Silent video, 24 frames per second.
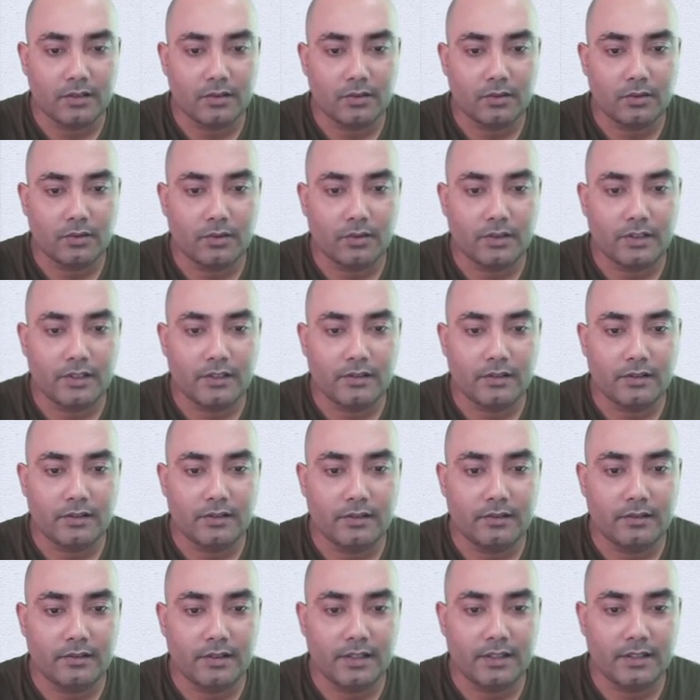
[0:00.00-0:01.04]
So it is
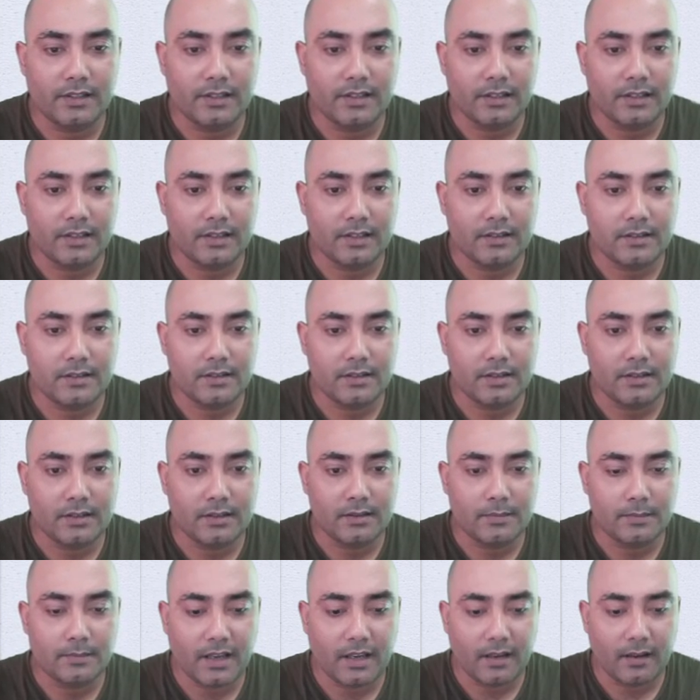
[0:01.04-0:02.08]
releasing in 6
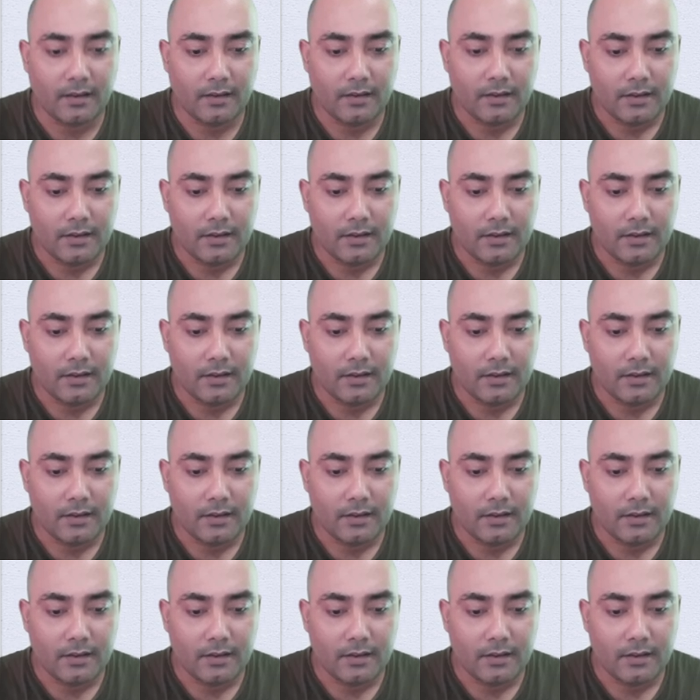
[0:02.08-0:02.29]
May.